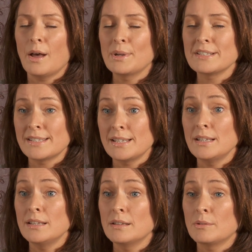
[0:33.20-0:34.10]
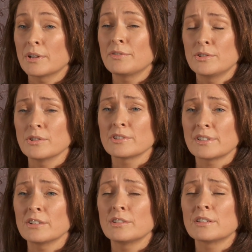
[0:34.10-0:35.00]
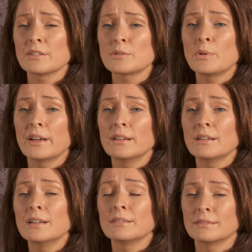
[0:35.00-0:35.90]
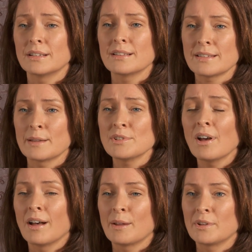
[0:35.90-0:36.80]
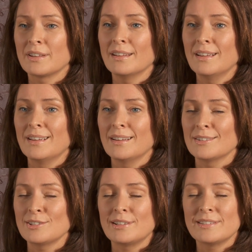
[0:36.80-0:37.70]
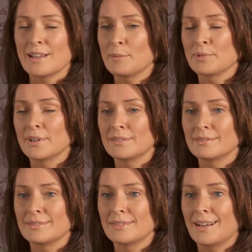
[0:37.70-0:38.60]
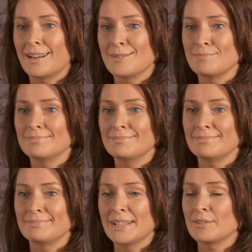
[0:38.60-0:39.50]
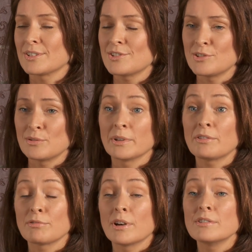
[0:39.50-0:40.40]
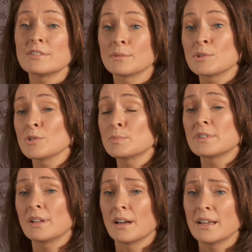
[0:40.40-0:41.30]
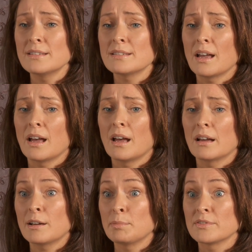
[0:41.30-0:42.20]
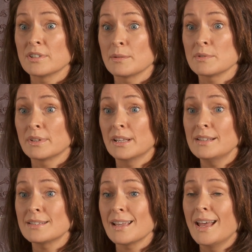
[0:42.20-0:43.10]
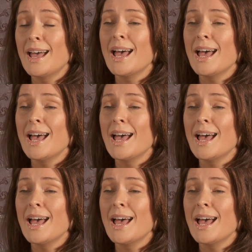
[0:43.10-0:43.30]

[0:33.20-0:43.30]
I went to see quite a few doctors actually, because I was quite ill at the same time with a totally separate illness to do with my throat, and I was hospitalised a couple of times with it.